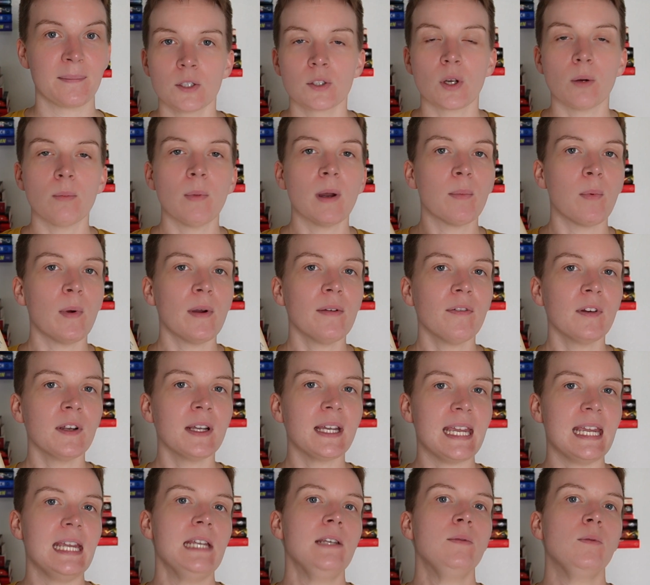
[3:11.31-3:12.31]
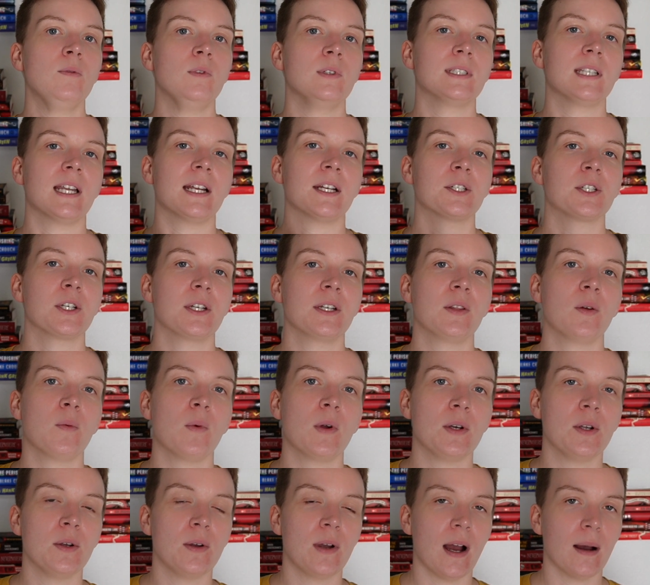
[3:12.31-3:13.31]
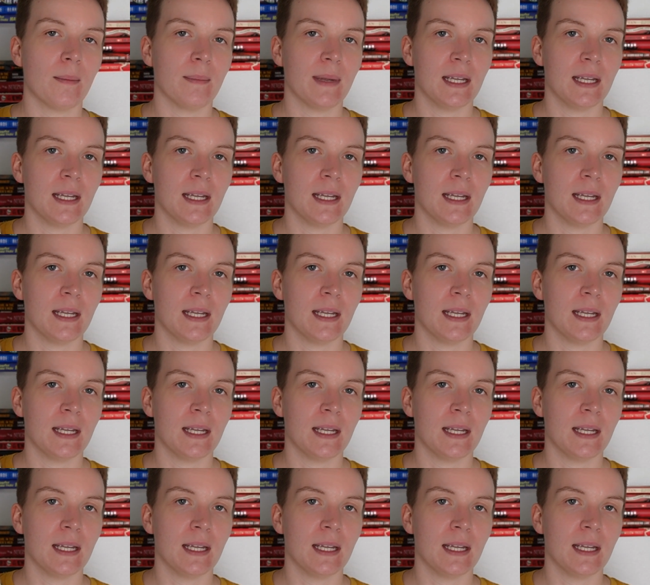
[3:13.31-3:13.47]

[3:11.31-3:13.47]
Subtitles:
So my boyfriend Keaton was actually the one who got